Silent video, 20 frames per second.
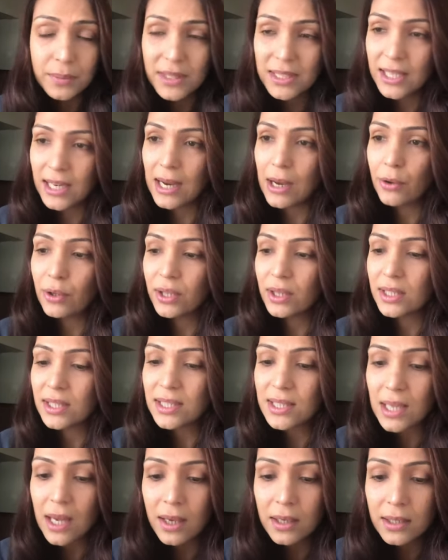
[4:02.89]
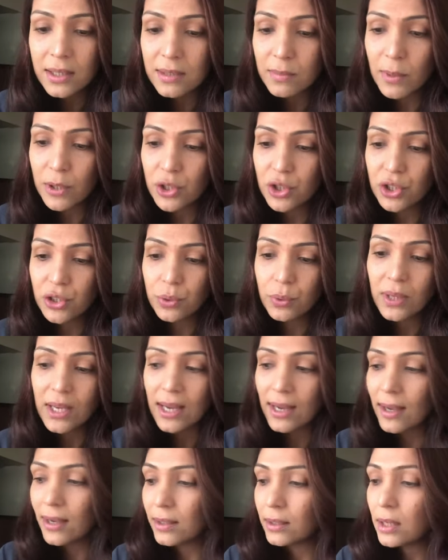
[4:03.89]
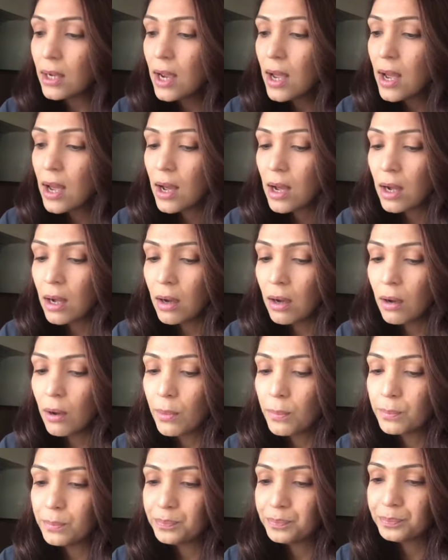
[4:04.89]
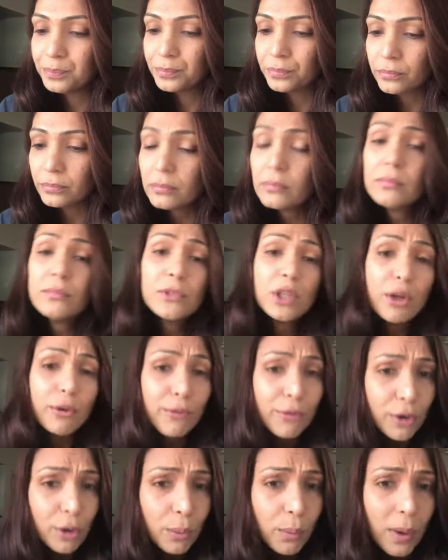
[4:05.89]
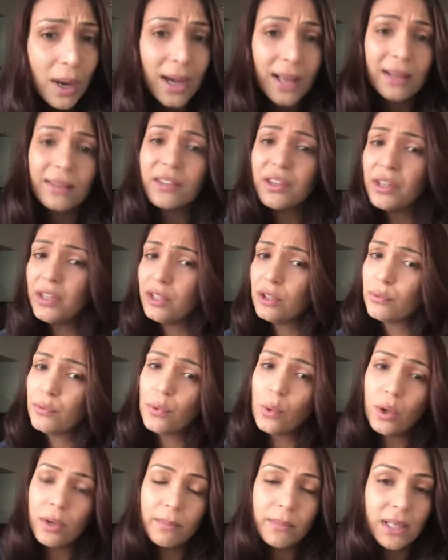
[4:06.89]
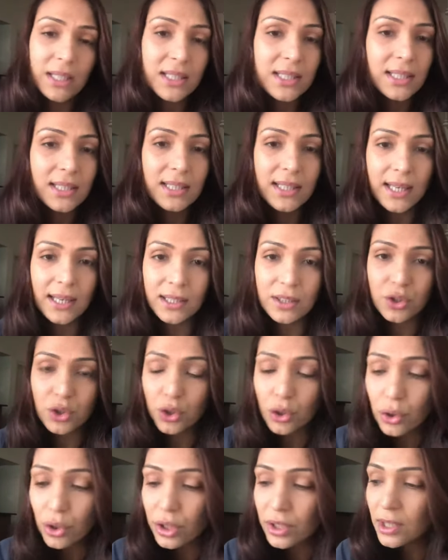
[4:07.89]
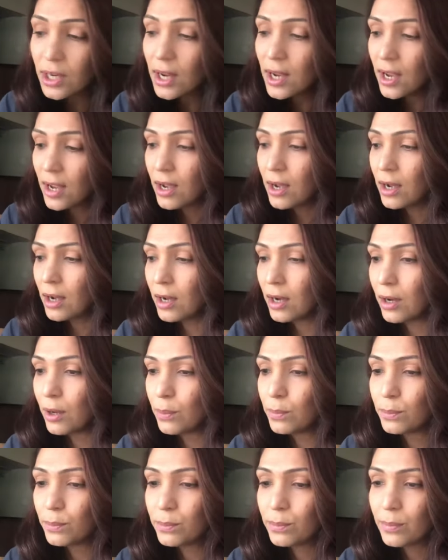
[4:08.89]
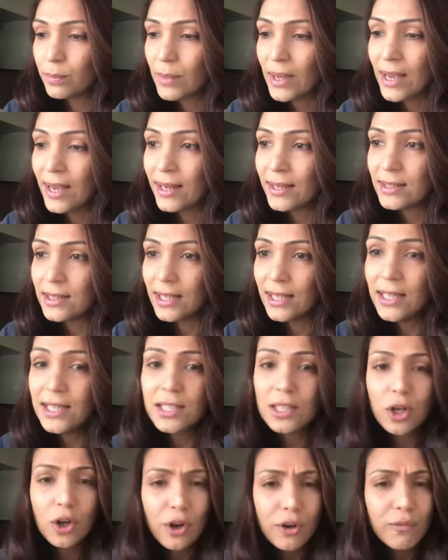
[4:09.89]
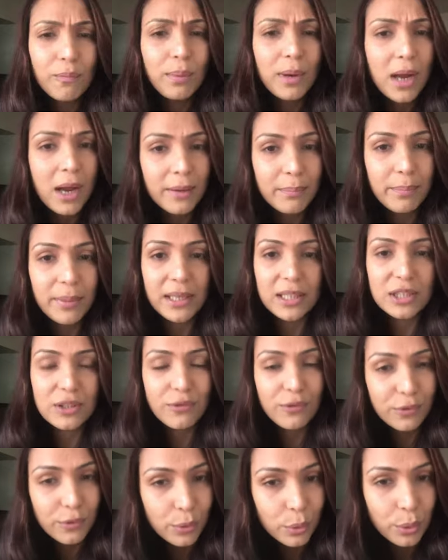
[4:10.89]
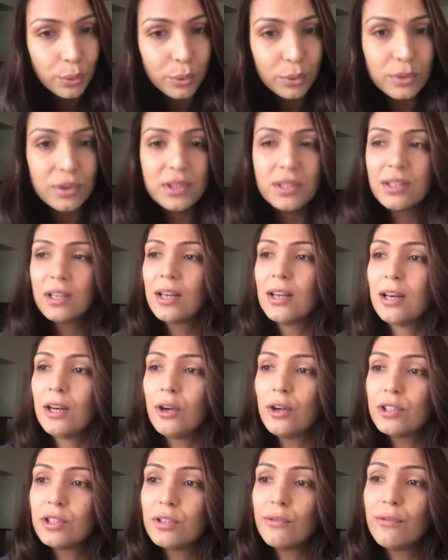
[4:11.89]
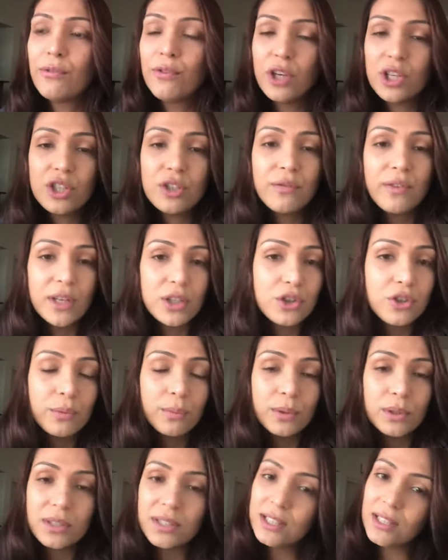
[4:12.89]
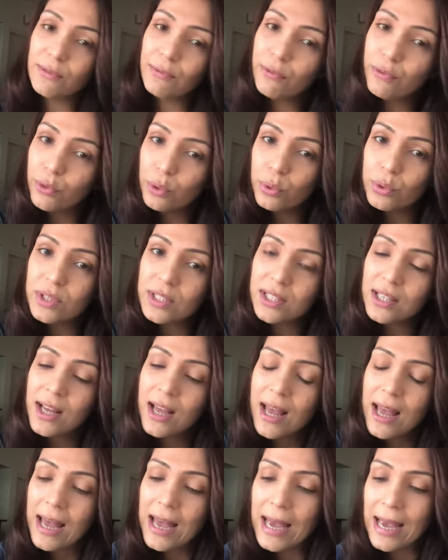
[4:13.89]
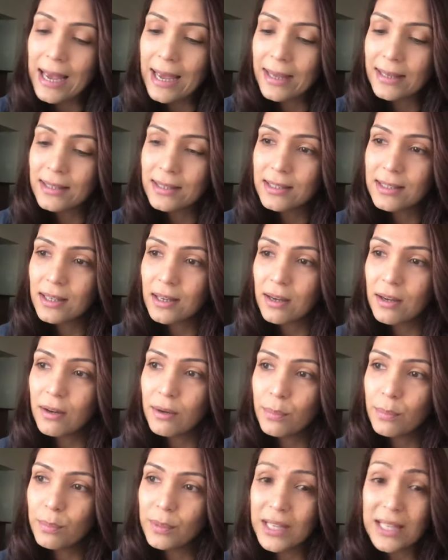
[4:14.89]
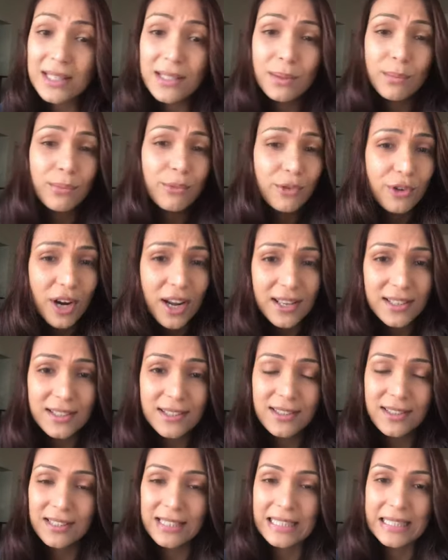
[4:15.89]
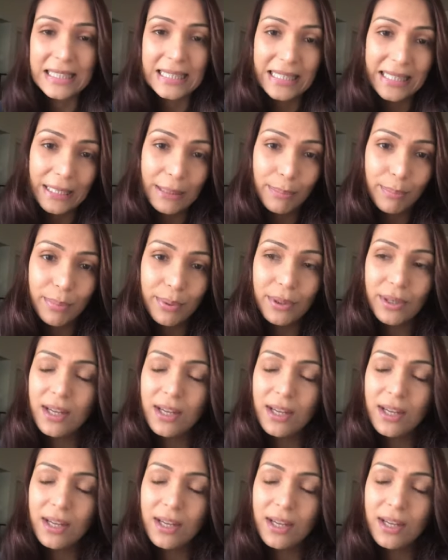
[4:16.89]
Stay out in the sun as much as you can, for a while, 30 to 40 minutes a day is good, and eat a lot of plant-based foods, lots of fresh vegetables and fruits, and get some rest, sleep.